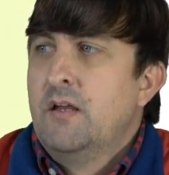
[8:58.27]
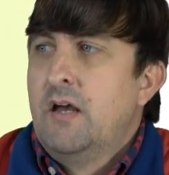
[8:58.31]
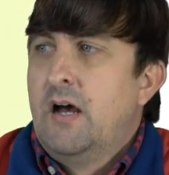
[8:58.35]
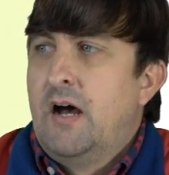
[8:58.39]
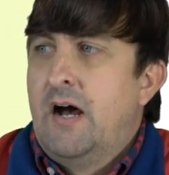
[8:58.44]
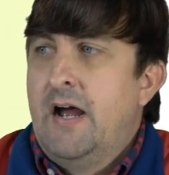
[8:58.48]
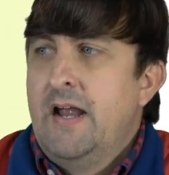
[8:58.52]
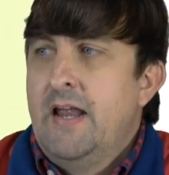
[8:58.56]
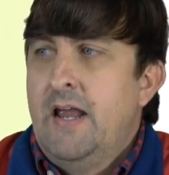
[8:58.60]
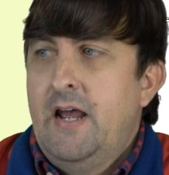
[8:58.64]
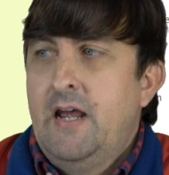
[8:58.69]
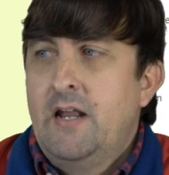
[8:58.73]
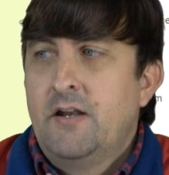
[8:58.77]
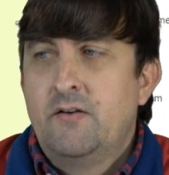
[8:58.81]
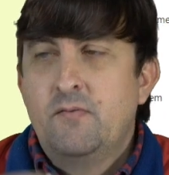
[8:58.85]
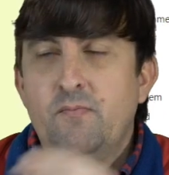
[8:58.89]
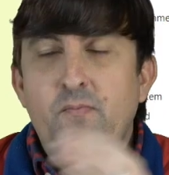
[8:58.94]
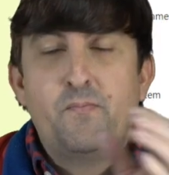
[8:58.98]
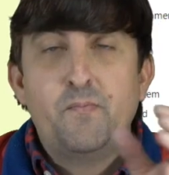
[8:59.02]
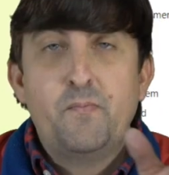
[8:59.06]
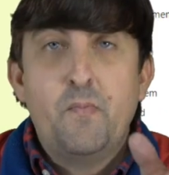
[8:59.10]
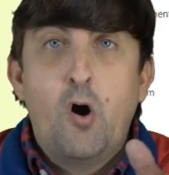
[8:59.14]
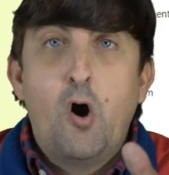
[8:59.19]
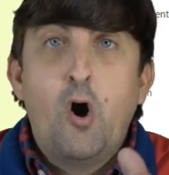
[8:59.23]
I had
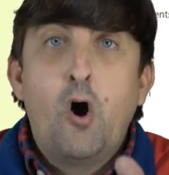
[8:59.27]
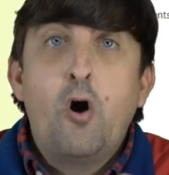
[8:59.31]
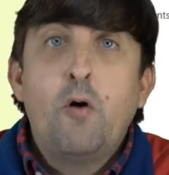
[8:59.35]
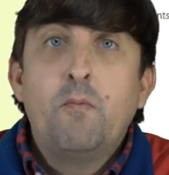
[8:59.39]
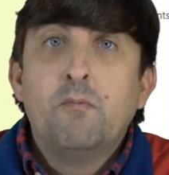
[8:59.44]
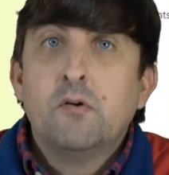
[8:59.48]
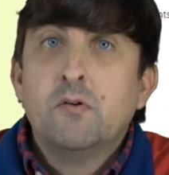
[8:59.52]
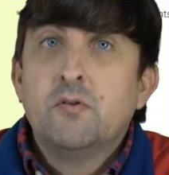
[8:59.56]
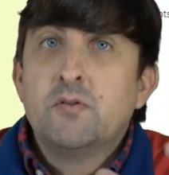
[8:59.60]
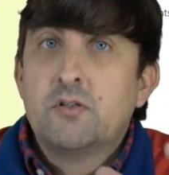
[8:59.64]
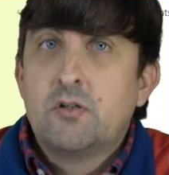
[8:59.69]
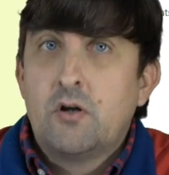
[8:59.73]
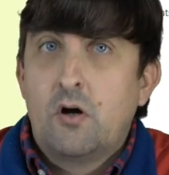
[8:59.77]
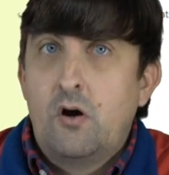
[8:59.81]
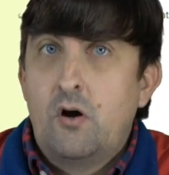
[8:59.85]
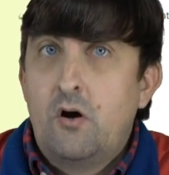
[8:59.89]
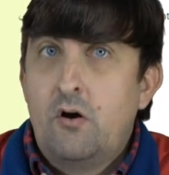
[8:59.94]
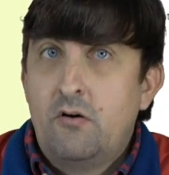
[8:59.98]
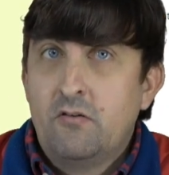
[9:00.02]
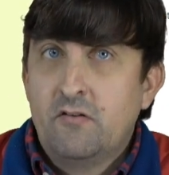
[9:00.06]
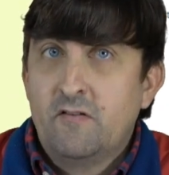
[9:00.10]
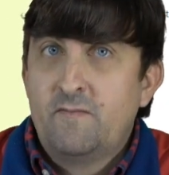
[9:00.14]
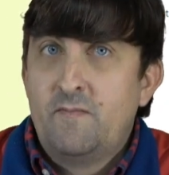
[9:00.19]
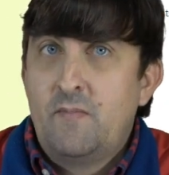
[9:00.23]
almost
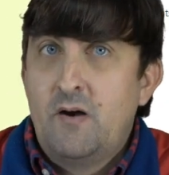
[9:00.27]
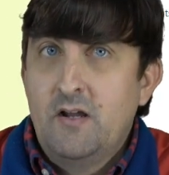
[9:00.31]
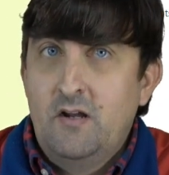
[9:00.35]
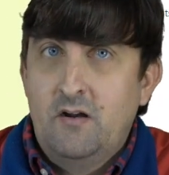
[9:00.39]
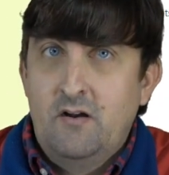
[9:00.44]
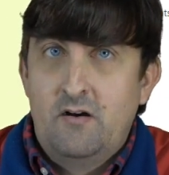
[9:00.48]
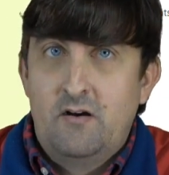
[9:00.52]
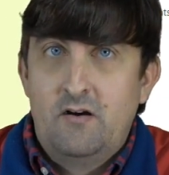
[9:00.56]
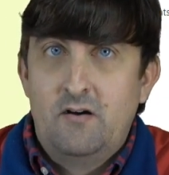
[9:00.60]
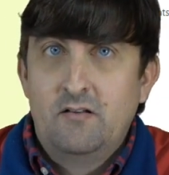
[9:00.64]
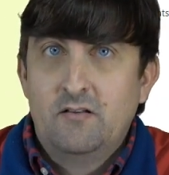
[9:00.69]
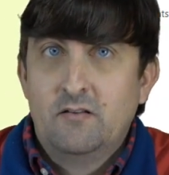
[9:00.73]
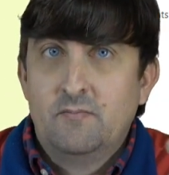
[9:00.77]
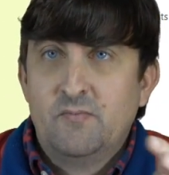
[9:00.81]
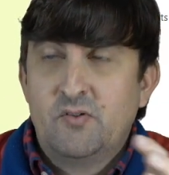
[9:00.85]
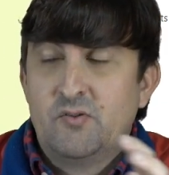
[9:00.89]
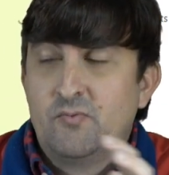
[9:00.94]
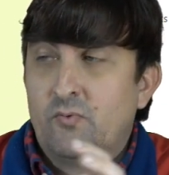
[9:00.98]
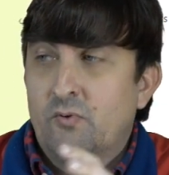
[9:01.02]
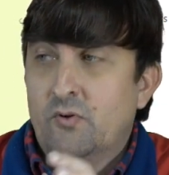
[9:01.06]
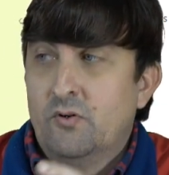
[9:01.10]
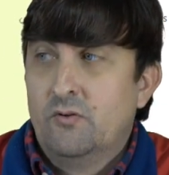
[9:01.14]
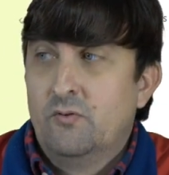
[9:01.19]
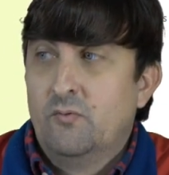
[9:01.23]
all of my columns
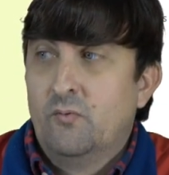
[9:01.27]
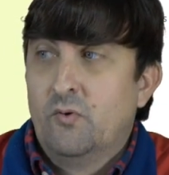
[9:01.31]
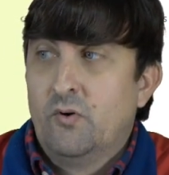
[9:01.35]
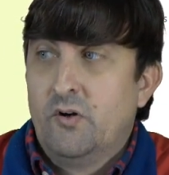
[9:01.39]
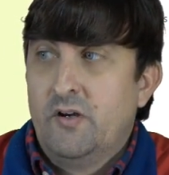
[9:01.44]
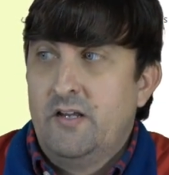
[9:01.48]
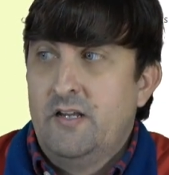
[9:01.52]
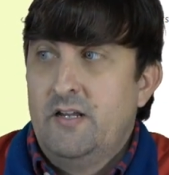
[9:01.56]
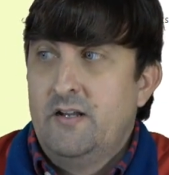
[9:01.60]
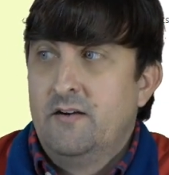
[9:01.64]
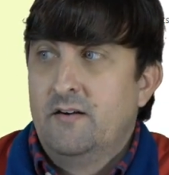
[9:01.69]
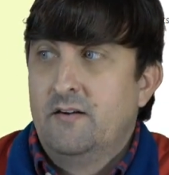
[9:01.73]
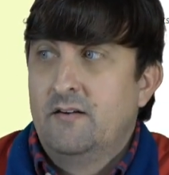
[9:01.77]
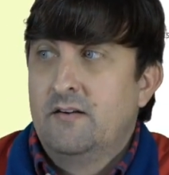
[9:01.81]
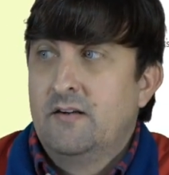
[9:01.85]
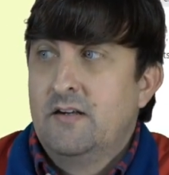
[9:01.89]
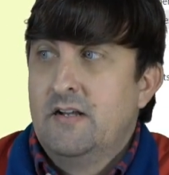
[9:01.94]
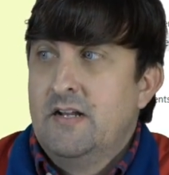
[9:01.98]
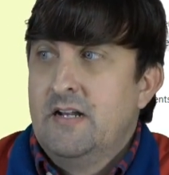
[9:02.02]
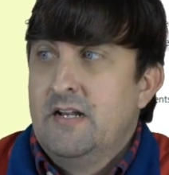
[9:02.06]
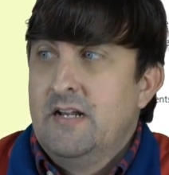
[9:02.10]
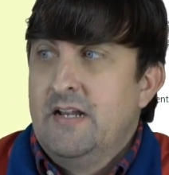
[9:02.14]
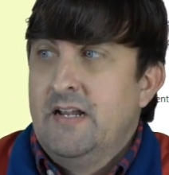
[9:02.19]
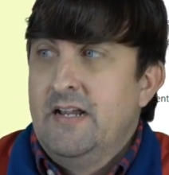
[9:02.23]
were here,
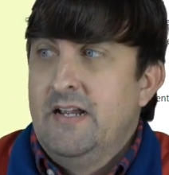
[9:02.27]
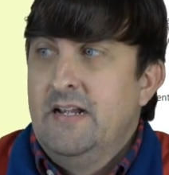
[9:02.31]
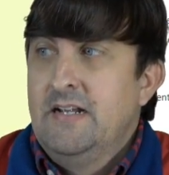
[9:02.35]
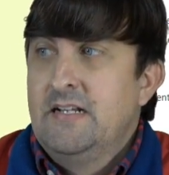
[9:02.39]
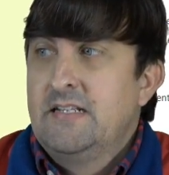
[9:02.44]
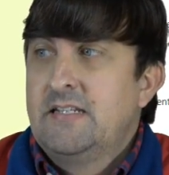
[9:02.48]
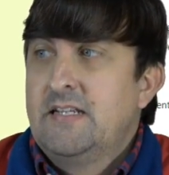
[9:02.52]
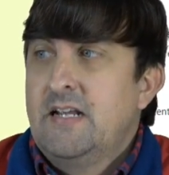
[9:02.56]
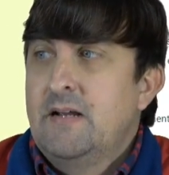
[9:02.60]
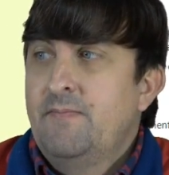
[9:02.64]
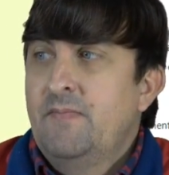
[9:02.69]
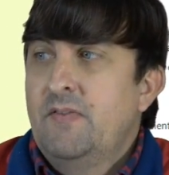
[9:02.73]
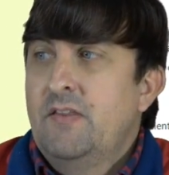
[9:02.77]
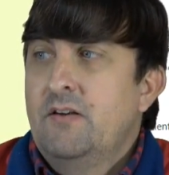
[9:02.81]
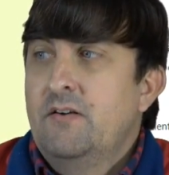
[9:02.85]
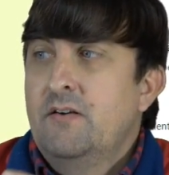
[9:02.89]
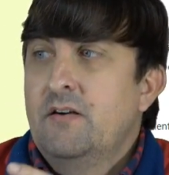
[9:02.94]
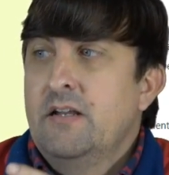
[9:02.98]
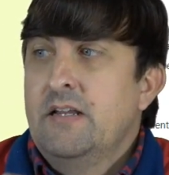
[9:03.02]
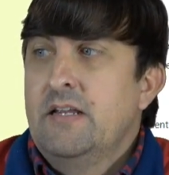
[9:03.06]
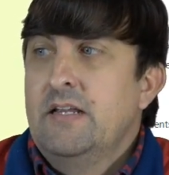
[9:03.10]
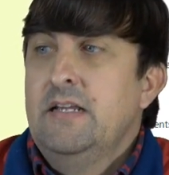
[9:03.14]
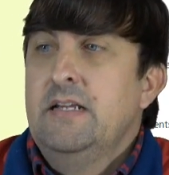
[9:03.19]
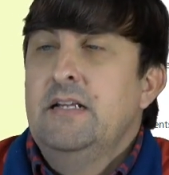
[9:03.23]
except
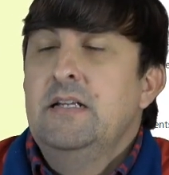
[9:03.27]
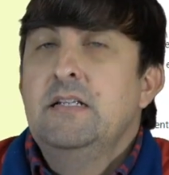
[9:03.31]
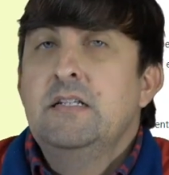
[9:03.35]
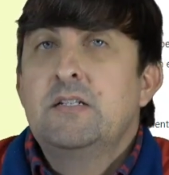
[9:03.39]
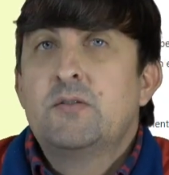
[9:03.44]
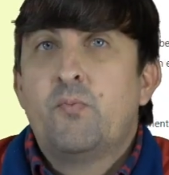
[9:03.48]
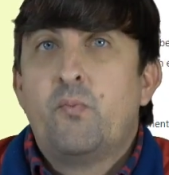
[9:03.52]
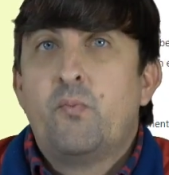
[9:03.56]
there is